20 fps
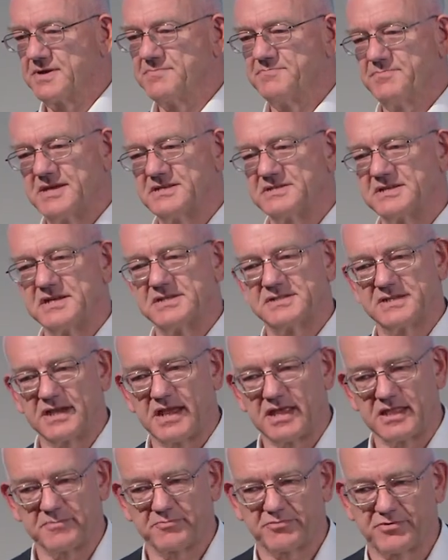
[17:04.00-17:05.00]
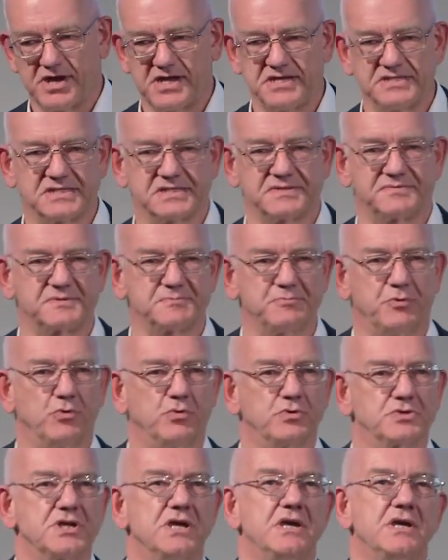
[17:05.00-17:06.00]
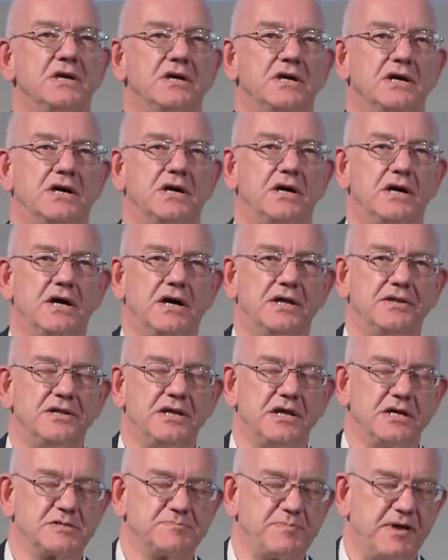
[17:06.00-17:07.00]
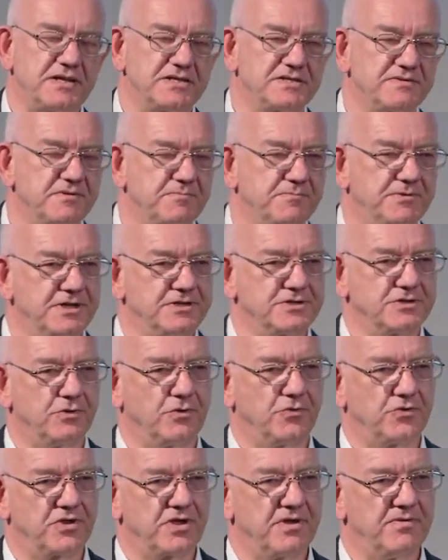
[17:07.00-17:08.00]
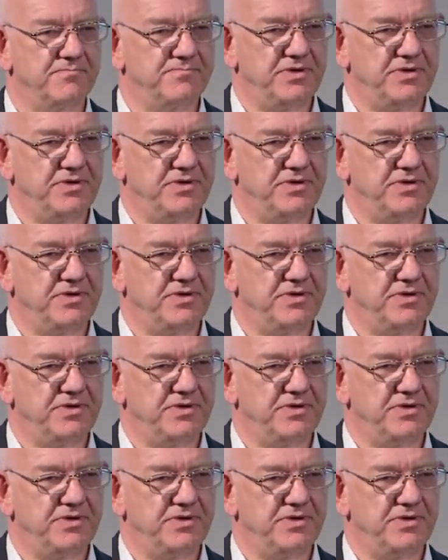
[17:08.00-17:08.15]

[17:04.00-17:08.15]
I'm basically singing the praises of sport at the expense of the political order.